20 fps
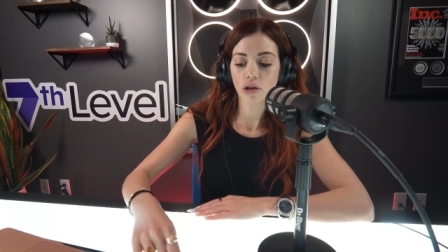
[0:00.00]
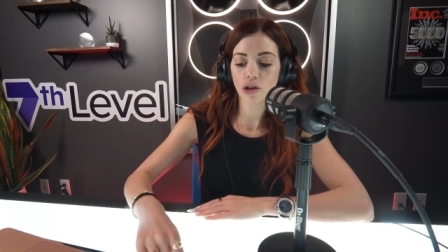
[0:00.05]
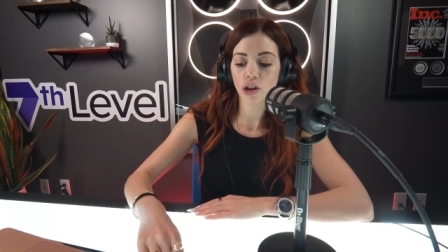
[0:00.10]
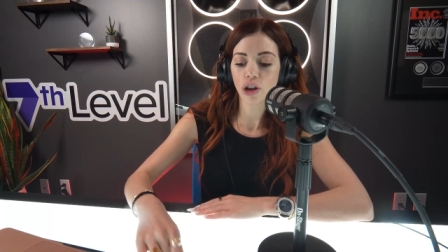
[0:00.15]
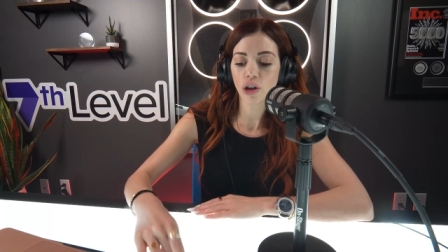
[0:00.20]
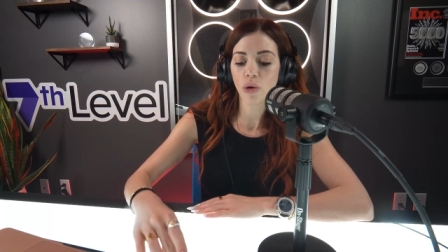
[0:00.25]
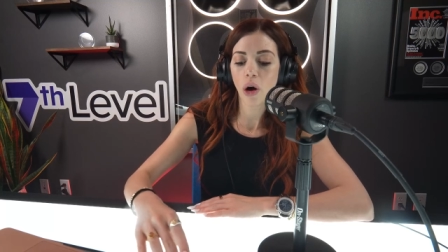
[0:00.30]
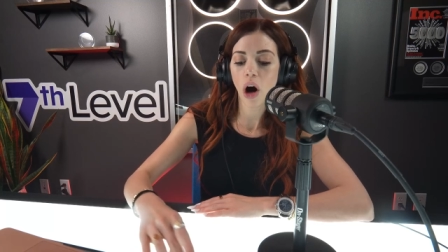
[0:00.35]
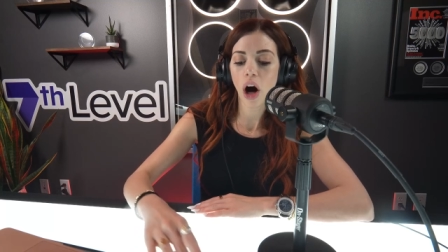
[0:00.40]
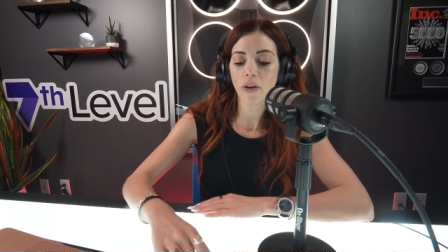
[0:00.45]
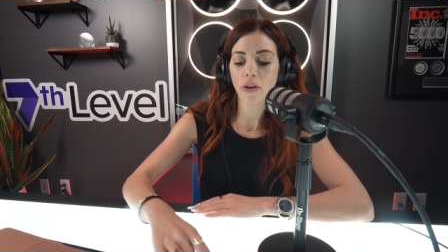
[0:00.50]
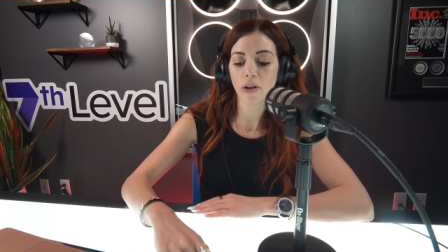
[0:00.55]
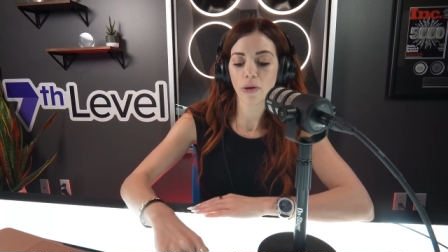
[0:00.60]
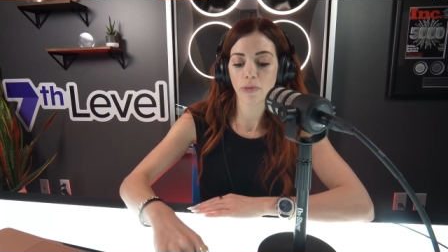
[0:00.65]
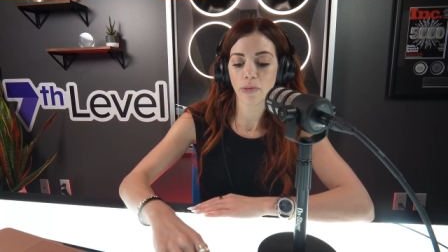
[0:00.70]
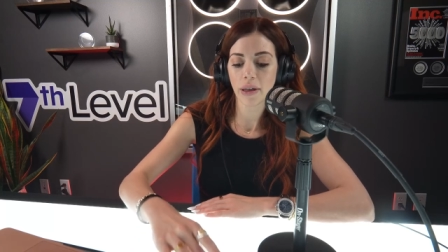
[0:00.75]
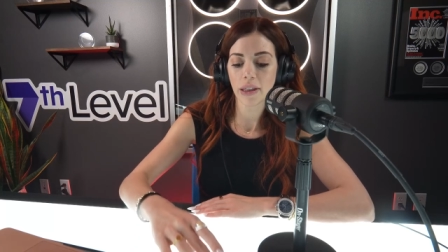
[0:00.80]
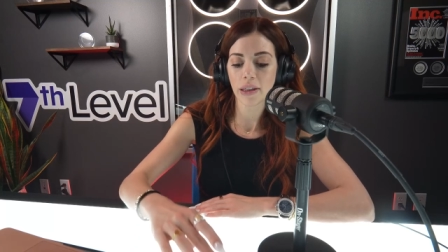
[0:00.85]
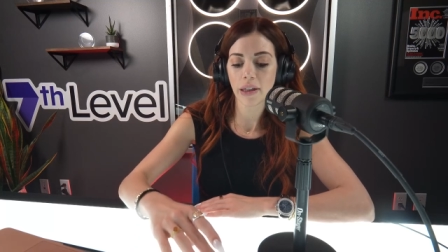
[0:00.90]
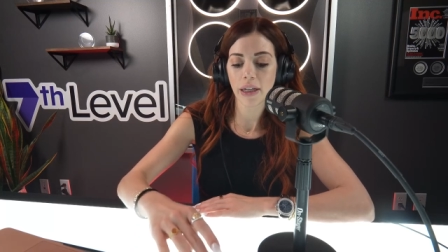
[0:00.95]
do
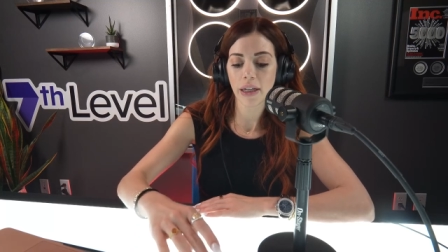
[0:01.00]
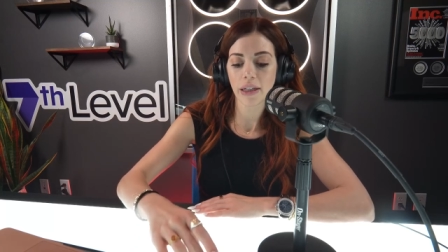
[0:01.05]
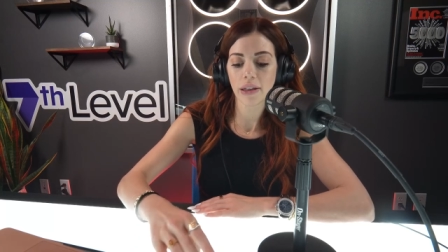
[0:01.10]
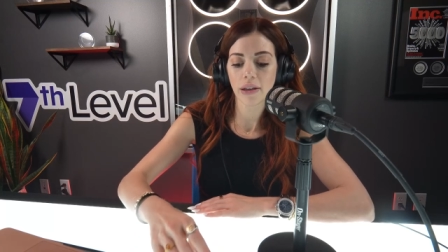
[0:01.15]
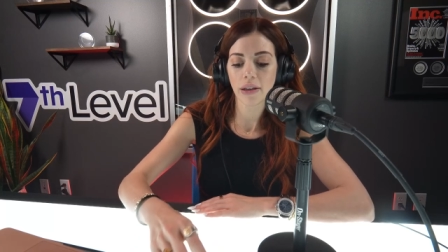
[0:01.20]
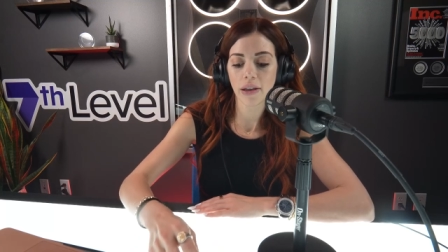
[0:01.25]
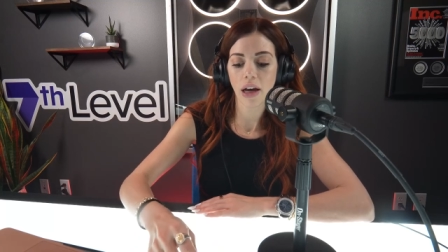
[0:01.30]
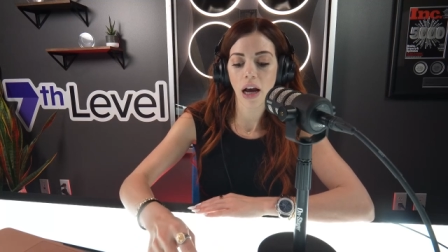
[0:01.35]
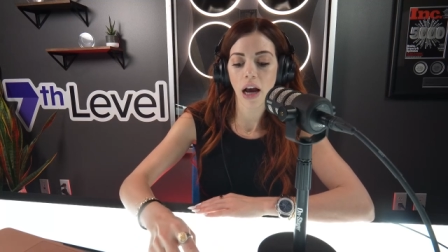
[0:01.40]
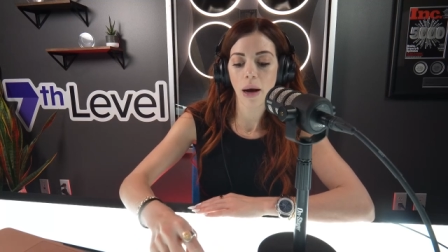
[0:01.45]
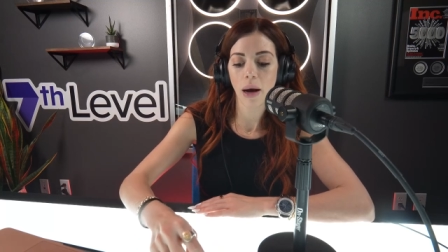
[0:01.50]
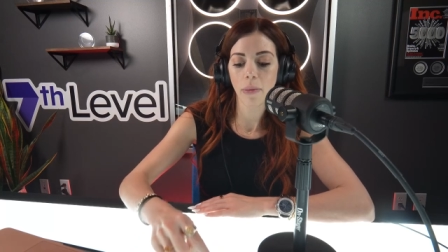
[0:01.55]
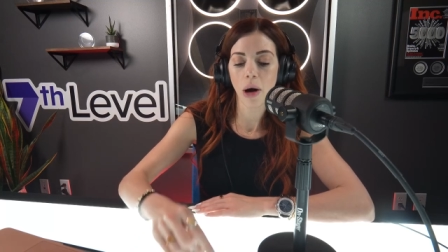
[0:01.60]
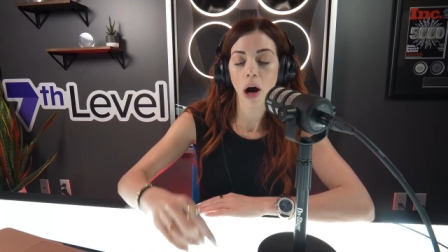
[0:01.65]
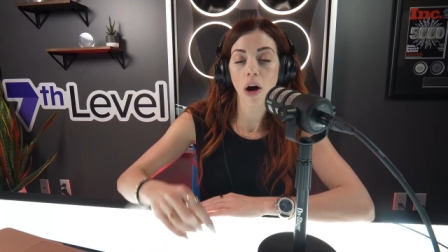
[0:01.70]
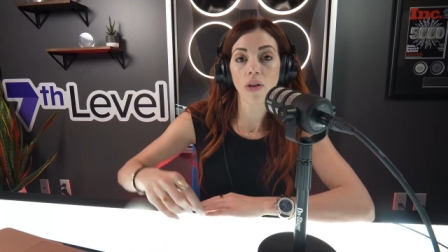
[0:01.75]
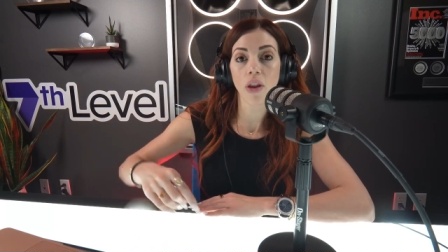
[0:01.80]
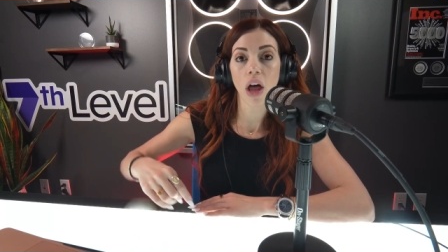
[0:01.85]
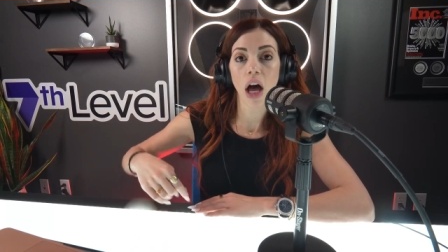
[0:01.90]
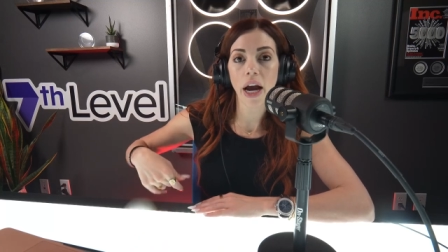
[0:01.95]
Harvard Business um,
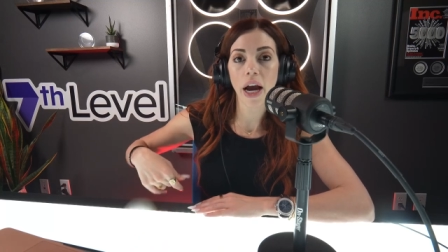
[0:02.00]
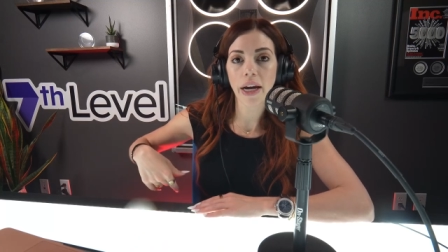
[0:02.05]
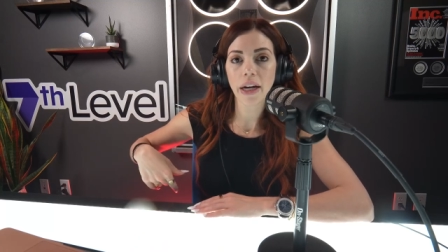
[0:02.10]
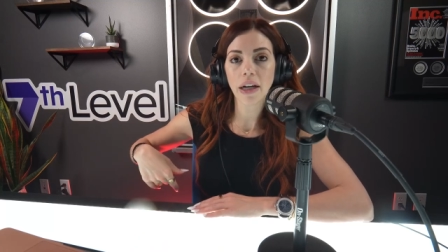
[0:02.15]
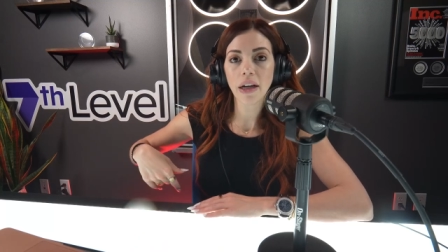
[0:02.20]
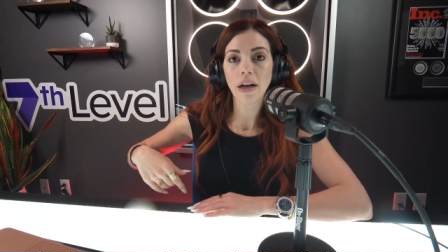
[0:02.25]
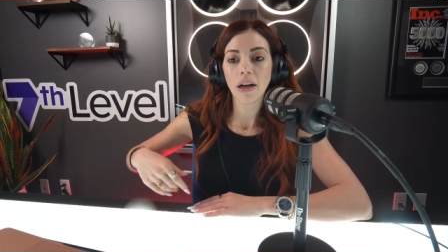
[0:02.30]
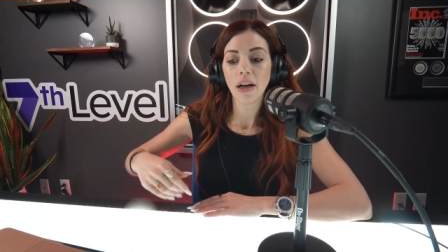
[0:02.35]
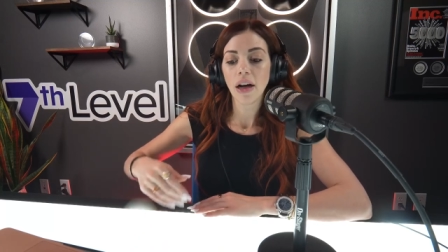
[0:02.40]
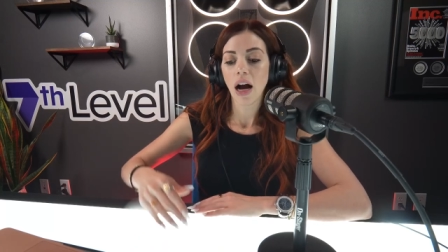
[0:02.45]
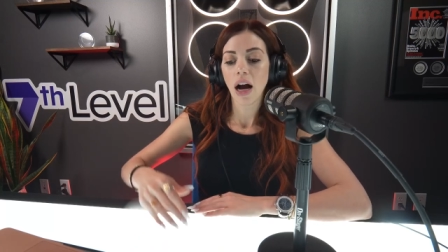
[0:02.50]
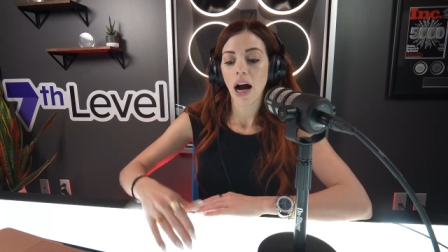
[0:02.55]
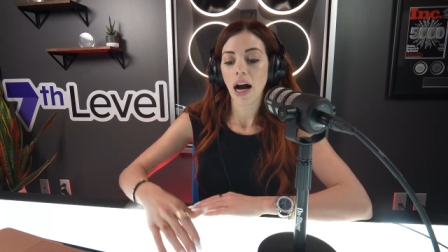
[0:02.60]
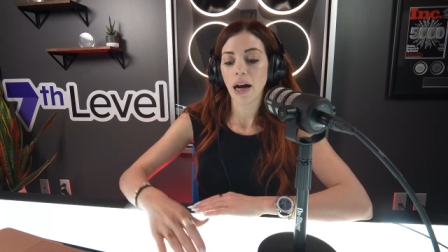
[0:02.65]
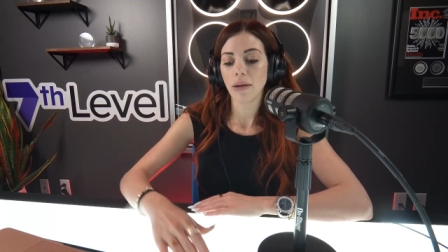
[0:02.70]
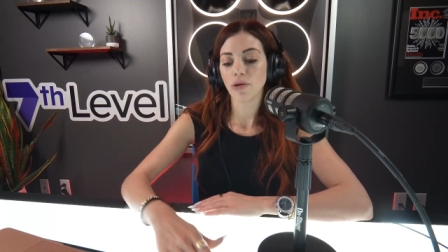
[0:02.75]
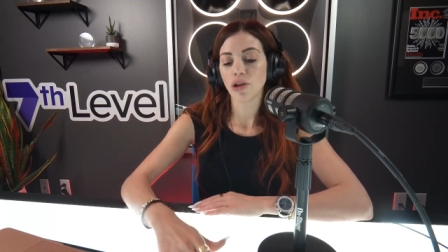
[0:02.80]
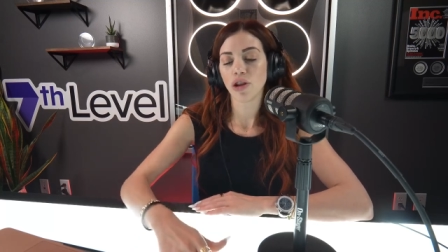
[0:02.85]
online um,